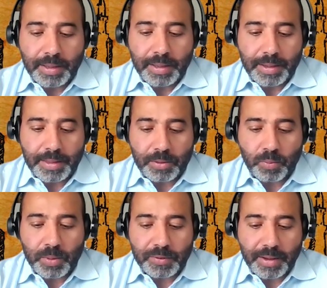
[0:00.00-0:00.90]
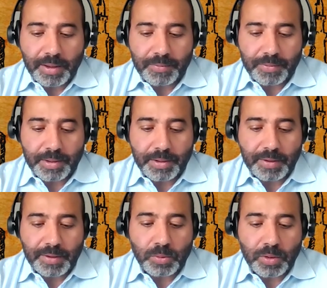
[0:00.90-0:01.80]
that will serve
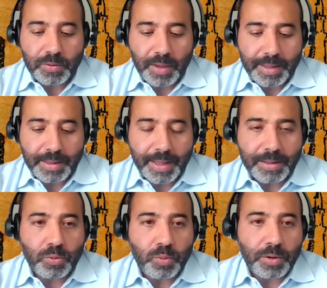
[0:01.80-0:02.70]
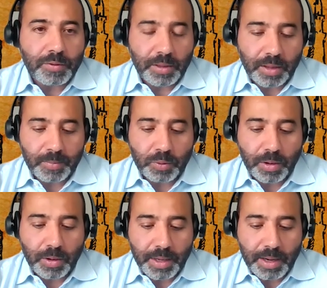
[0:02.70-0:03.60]
Saudis and tourists that come to
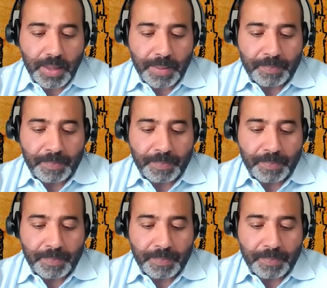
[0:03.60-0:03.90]
Saudi Arabia.